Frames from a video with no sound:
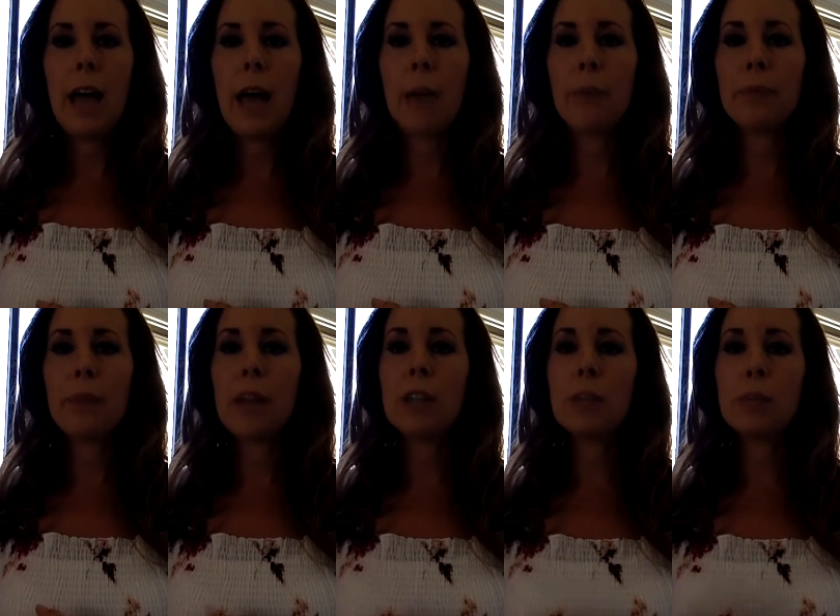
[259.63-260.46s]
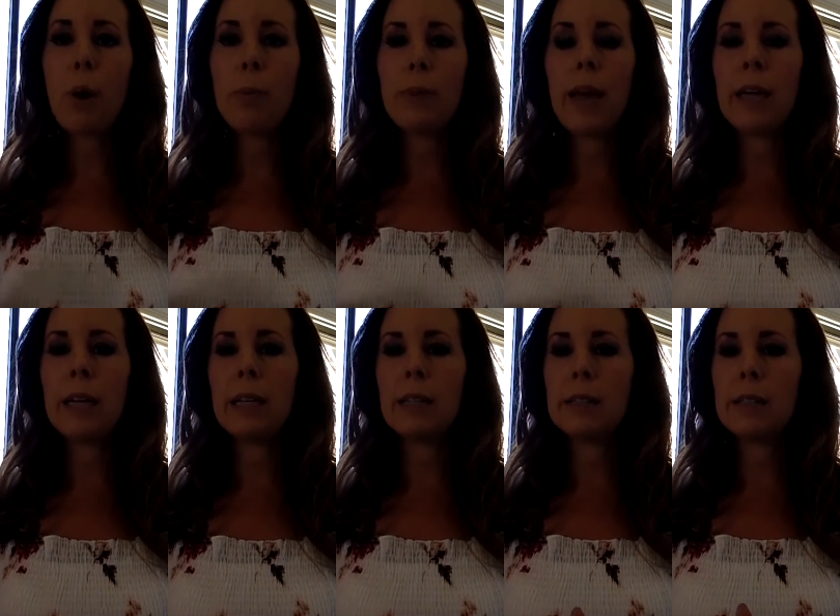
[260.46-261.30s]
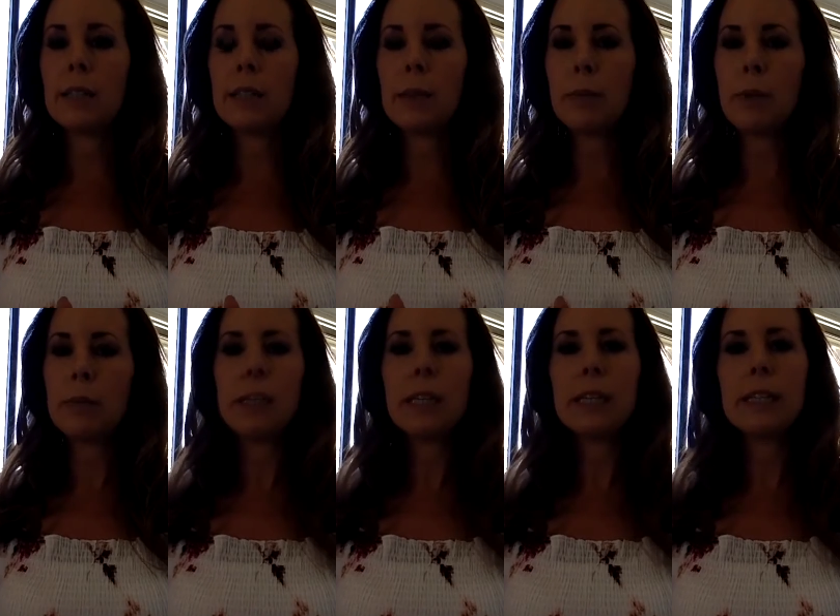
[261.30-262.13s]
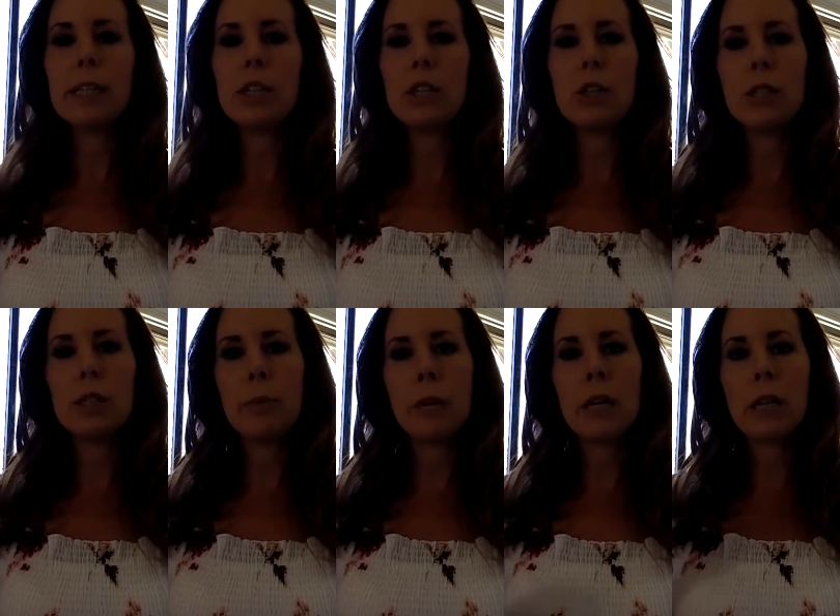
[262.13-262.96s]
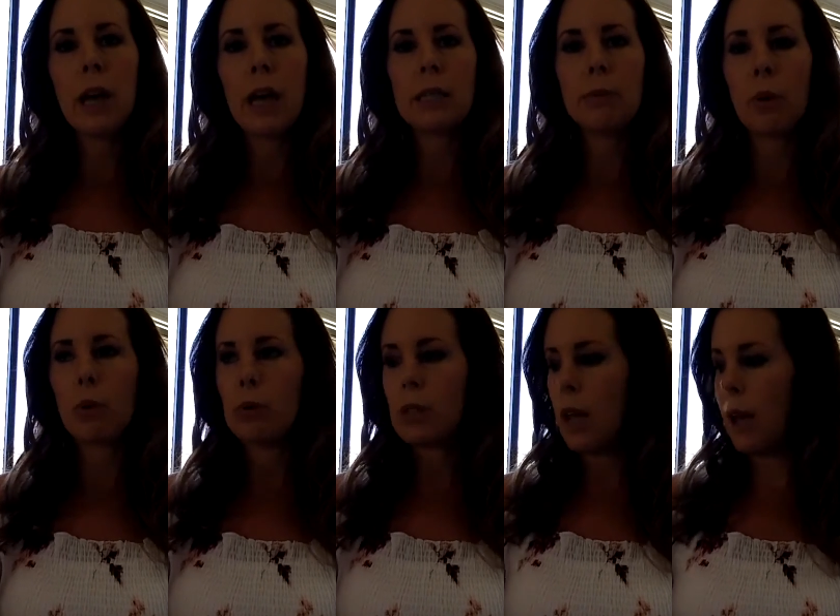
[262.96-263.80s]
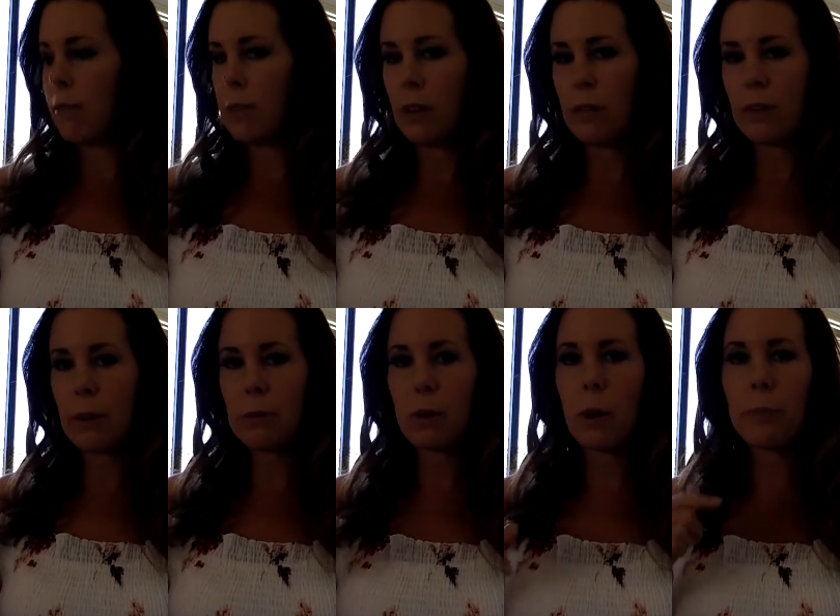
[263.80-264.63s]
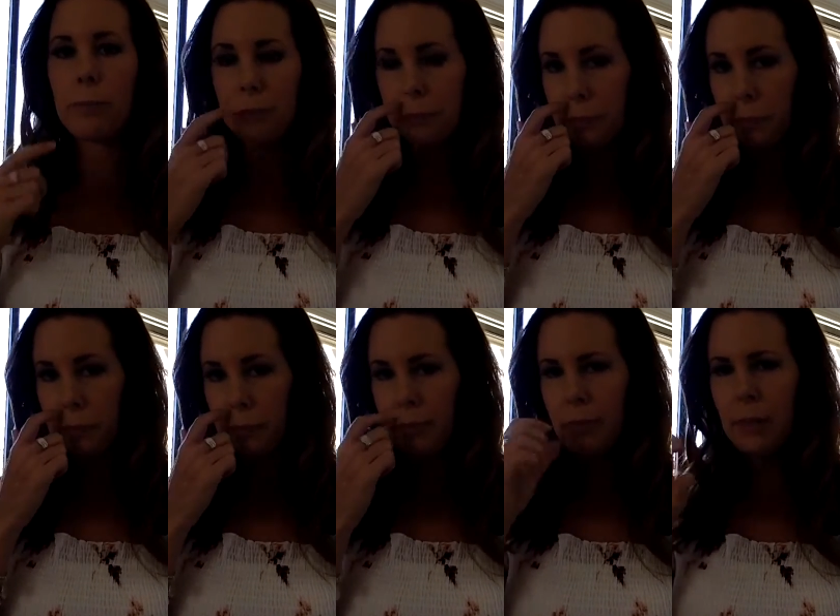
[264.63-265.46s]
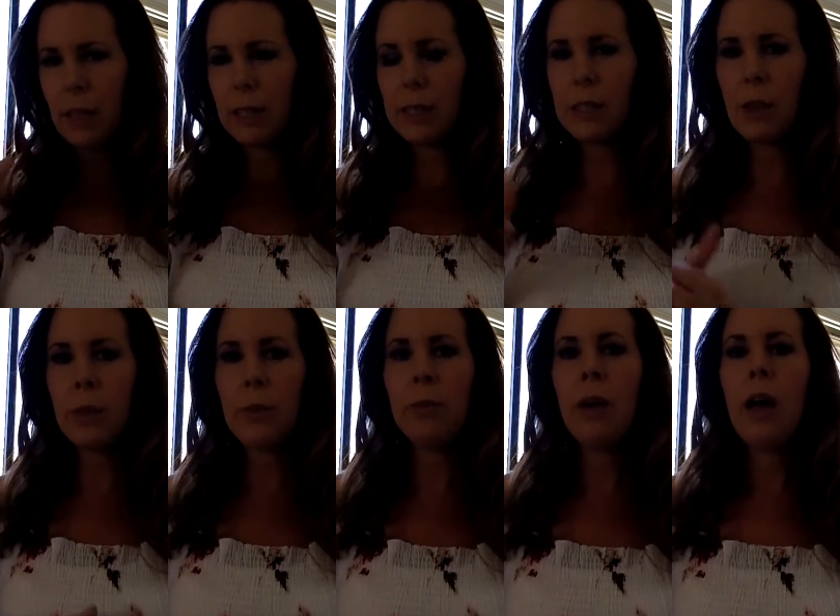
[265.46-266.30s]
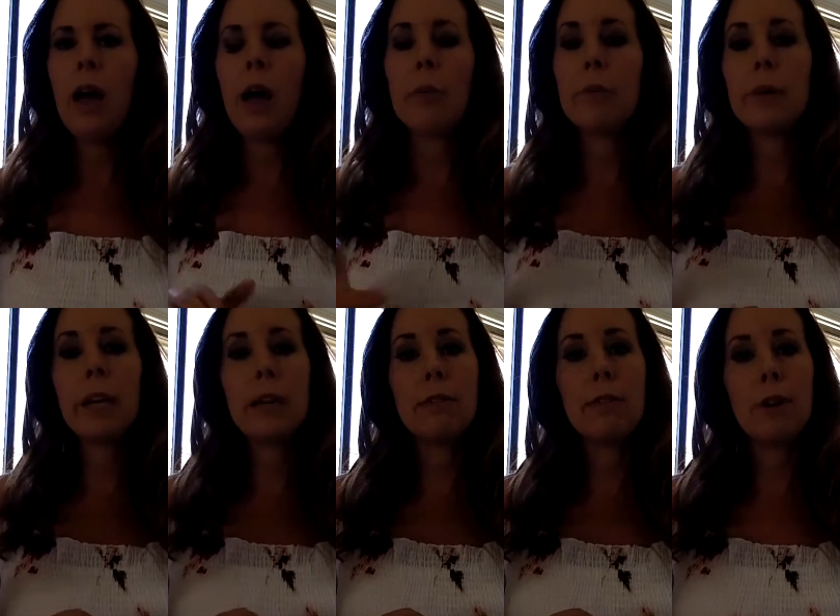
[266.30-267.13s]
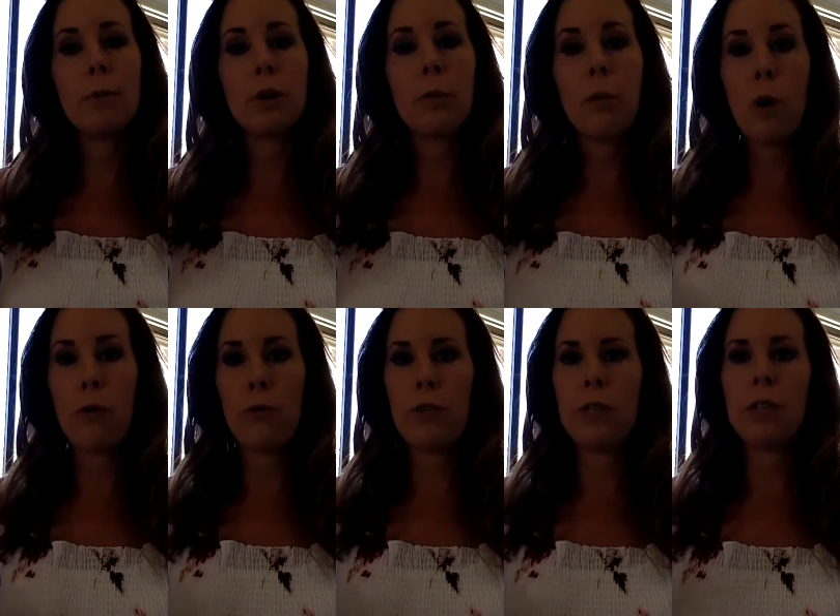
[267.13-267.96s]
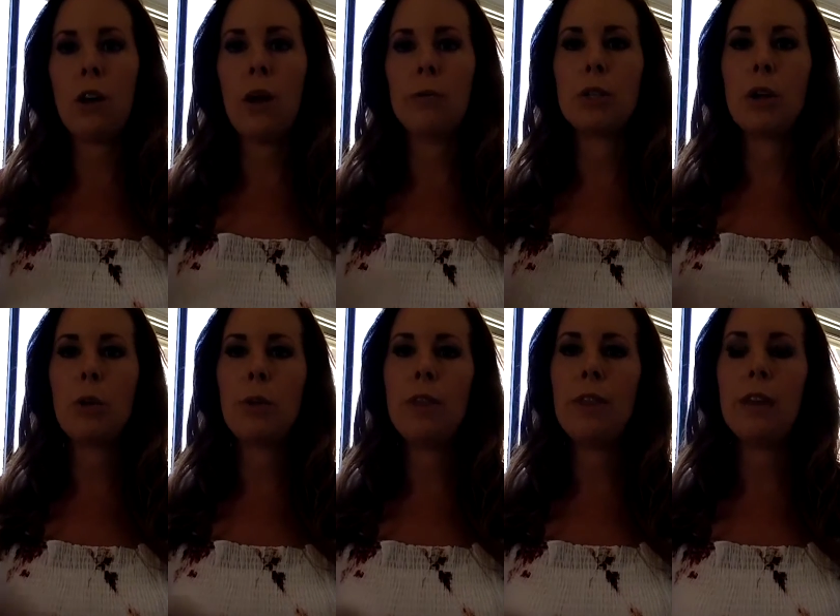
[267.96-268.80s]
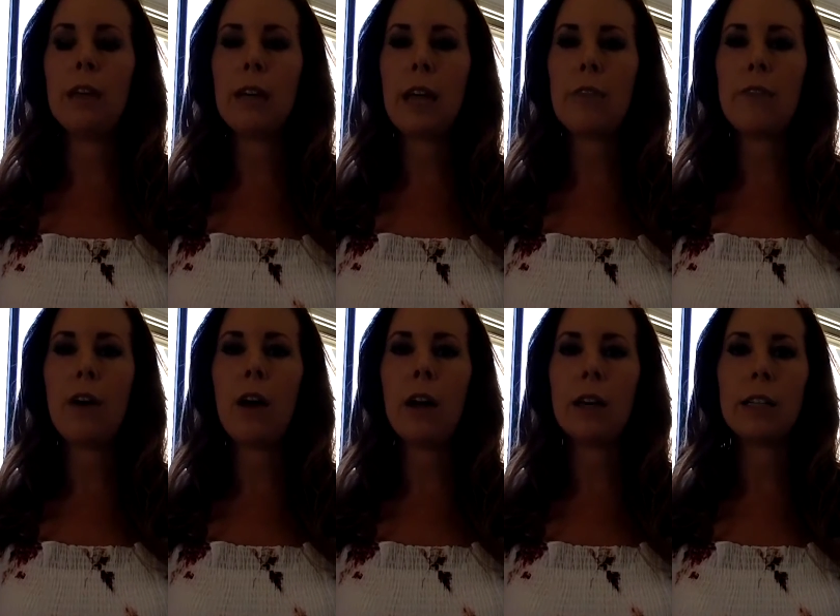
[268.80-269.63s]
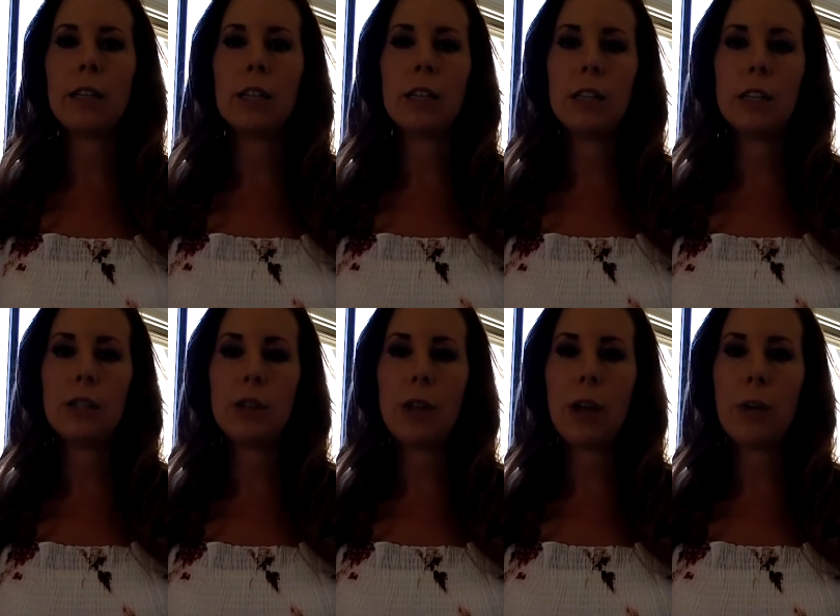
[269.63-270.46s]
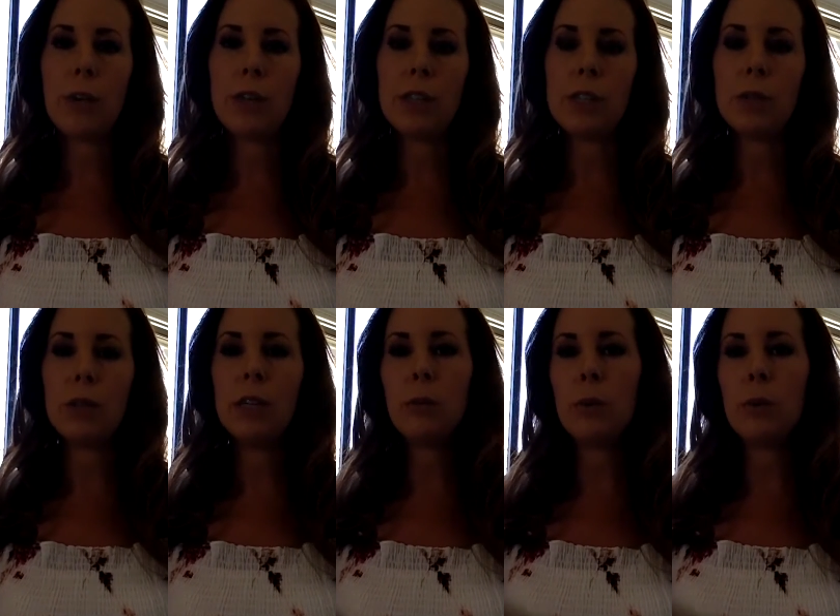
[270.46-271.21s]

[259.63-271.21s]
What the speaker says: And just pop that in. Sometimes it's easier to use the big glass bottles that have the flip top lids on them, but leave the flip top off this time. So with the kefir, you can do that with the sealed lid.